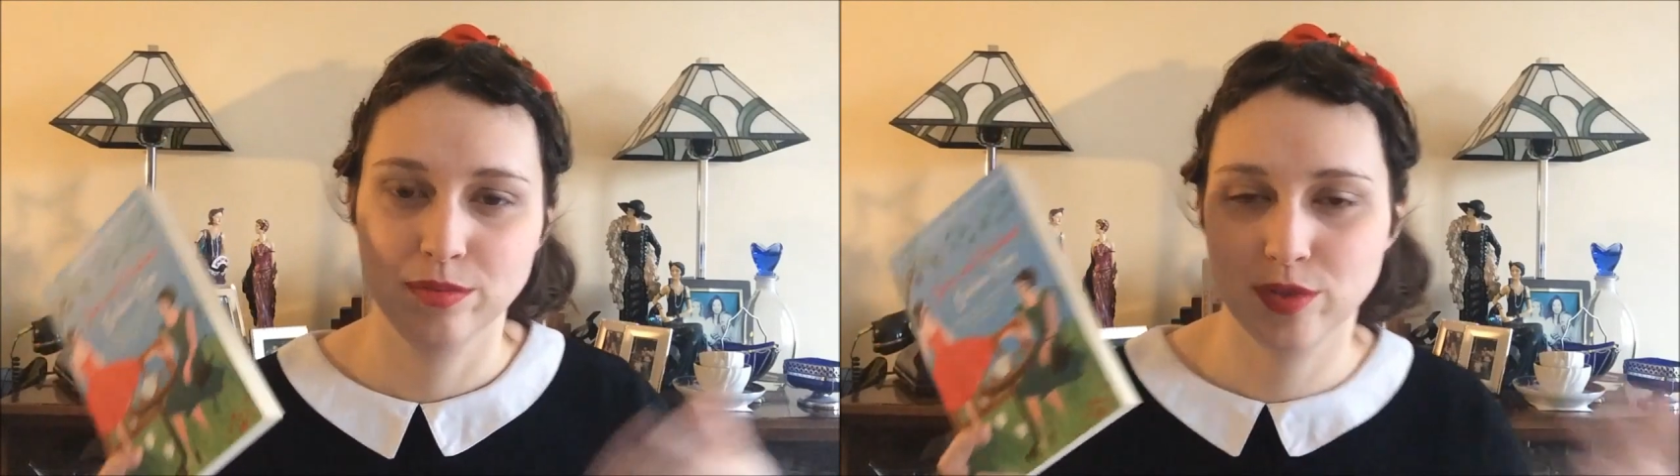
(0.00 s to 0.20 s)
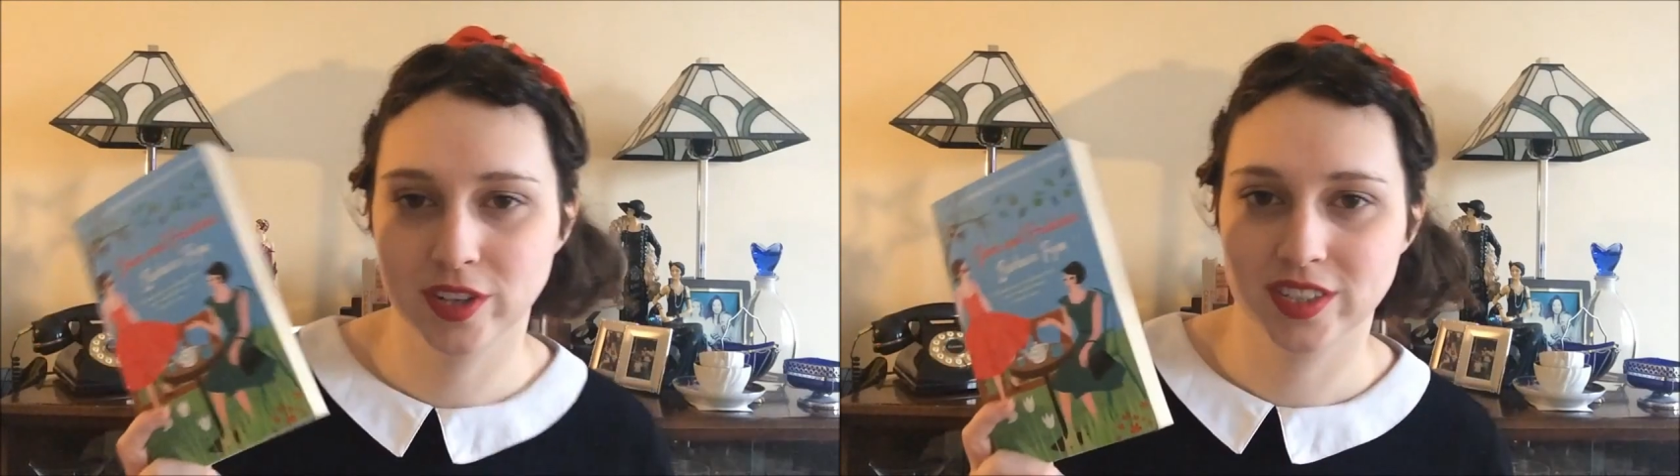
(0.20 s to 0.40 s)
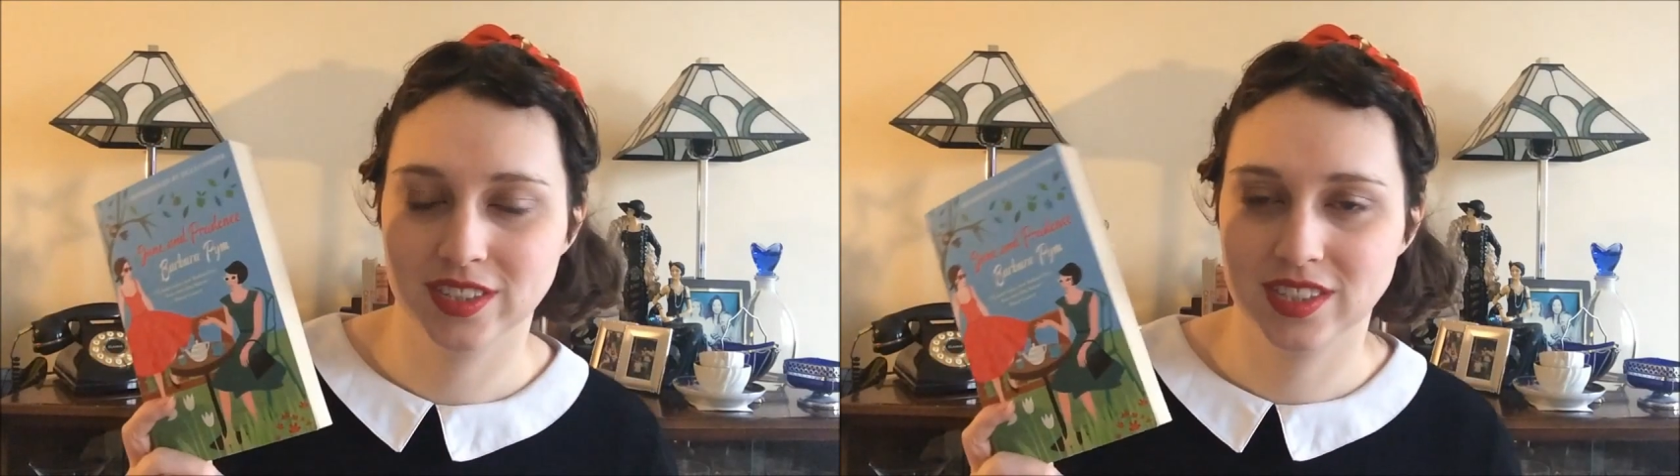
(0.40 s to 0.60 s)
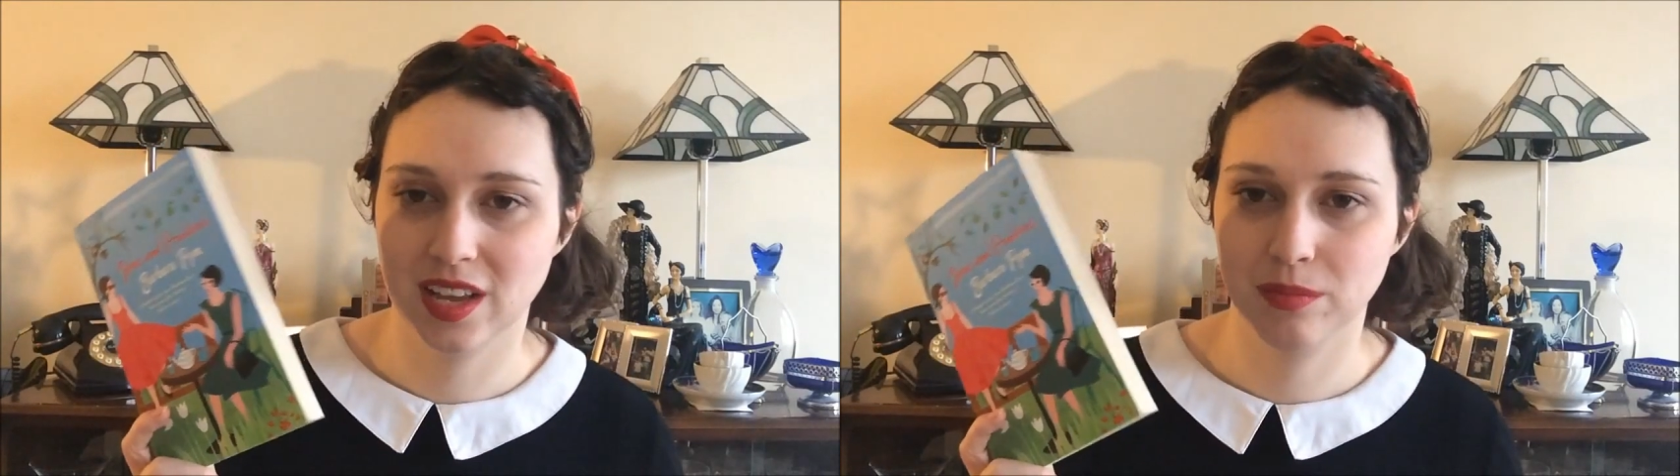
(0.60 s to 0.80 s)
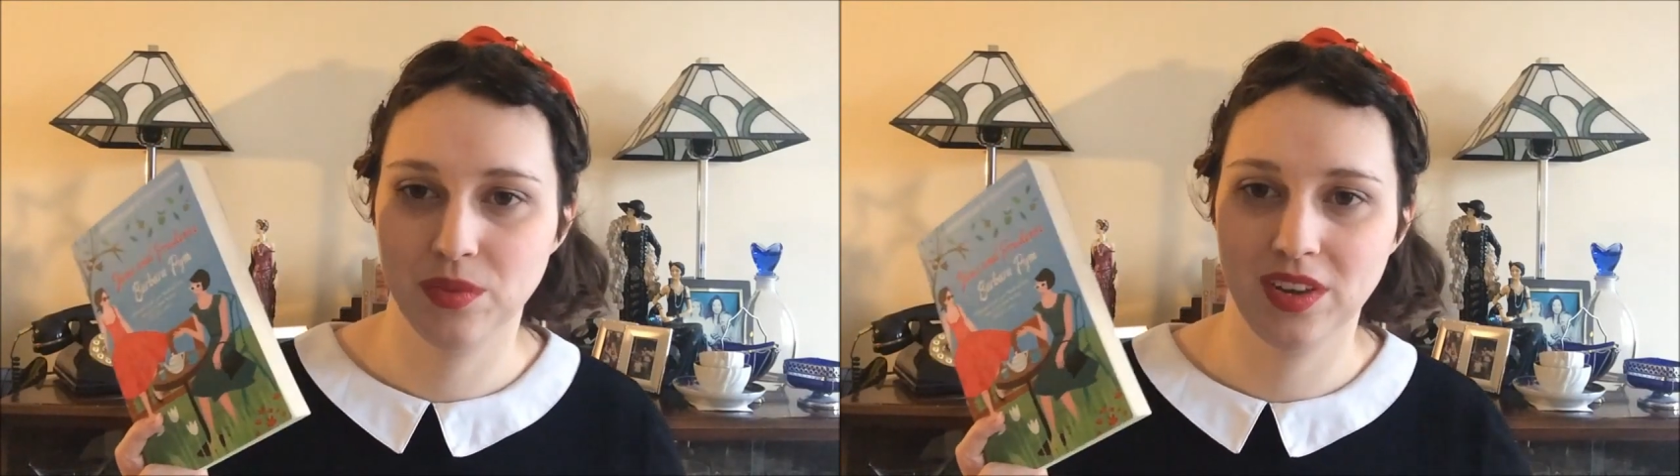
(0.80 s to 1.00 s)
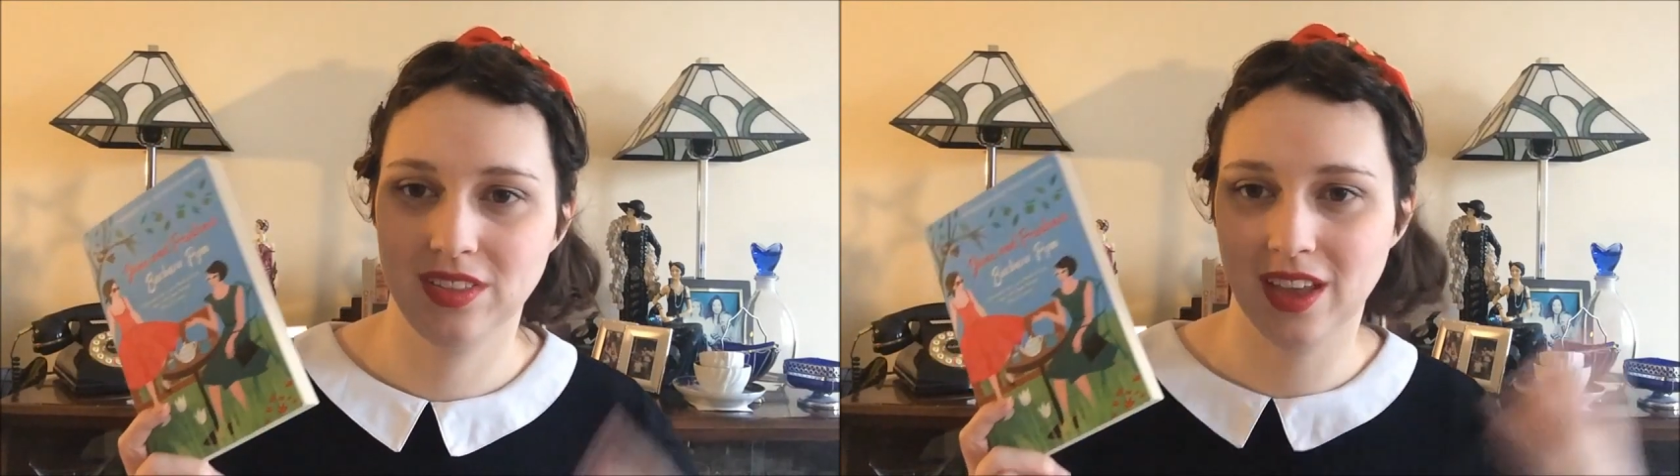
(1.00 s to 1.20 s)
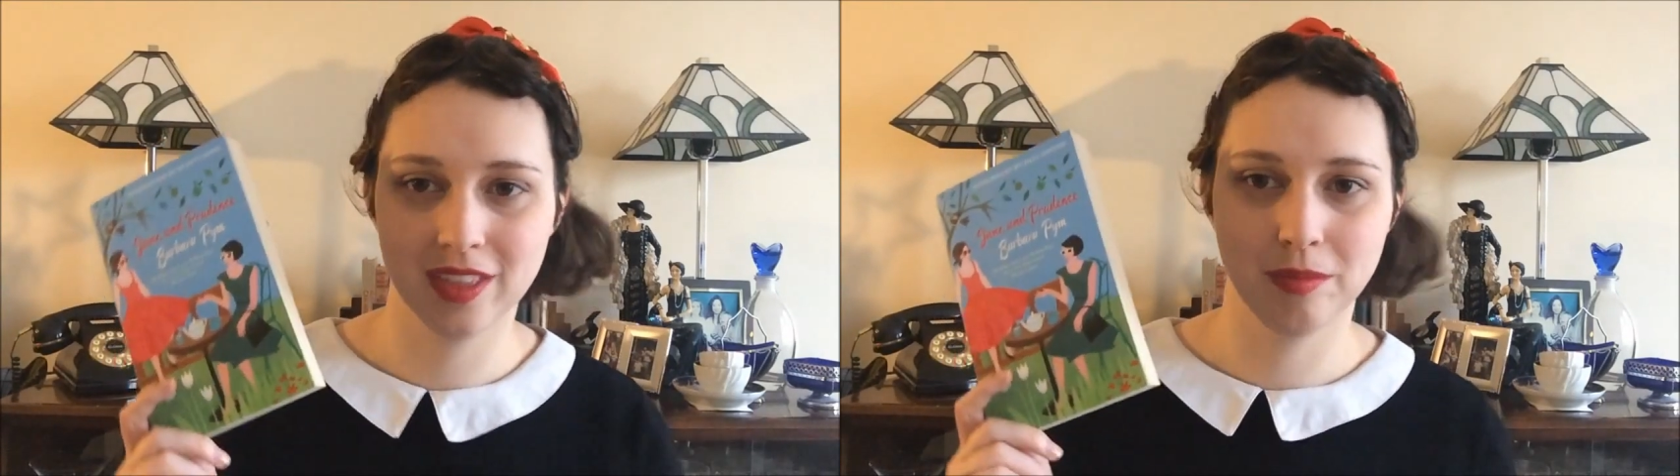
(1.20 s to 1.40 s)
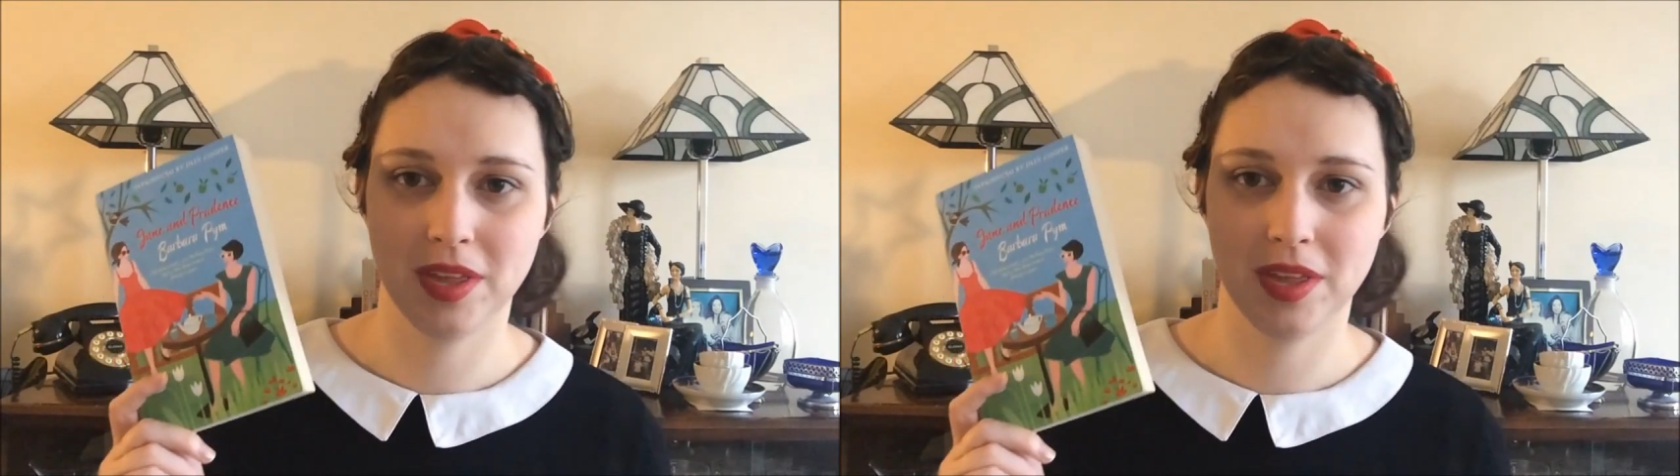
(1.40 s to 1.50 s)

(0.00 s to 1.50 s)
Prudence up with other